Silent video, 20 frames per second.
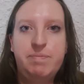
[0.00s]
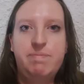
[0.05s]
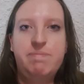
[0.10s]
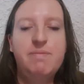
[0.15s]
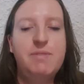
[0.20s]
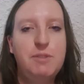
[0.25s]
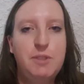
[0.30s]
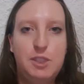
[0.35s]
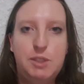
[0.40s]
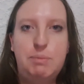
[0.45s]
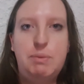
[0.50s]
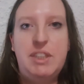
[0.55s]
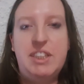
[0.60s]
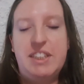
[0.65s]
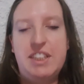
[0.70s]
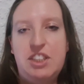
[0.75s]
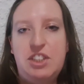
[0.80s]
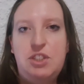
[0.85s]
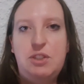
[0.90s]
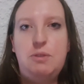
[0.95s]
which means
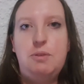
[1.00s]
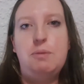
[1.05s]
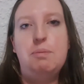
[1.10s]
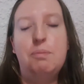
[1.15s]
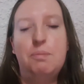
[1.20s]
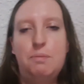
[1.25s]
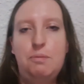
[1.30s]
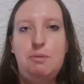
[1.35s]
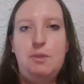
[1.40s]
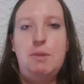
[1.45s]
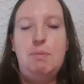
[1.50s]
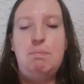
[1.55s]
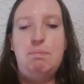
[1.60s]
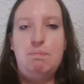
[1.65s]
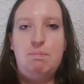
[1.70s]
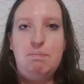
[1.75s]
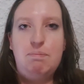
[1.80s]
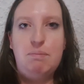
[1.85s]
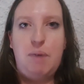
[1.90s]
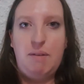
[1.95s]
that you
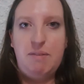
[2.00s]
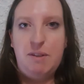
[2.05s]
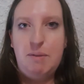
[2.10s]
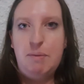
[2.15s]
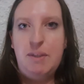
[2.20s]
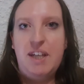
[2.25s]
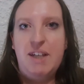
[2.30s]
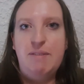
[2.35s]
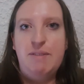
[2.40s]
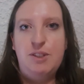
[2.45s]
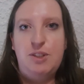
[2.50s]
would probably be able